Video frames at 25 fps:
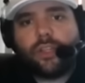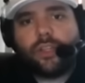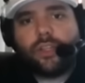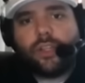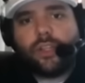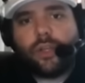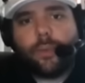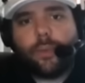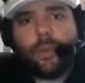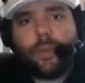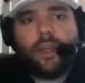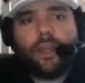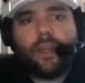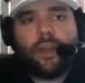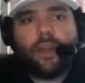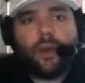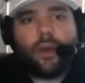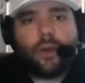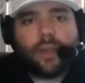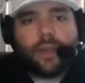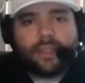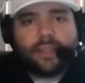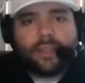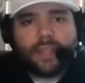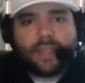Chuma
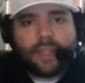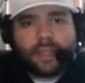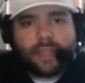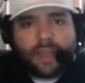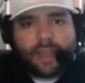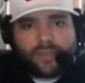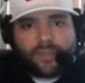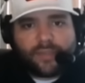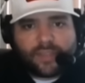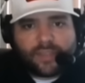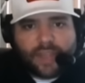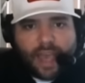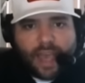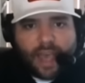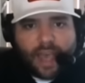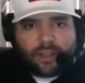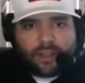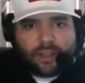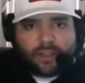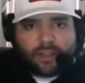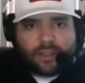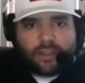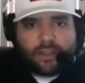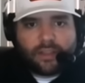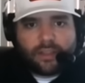Edoga is at left
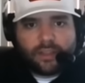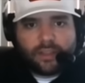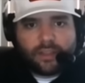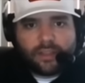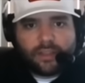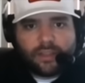tackle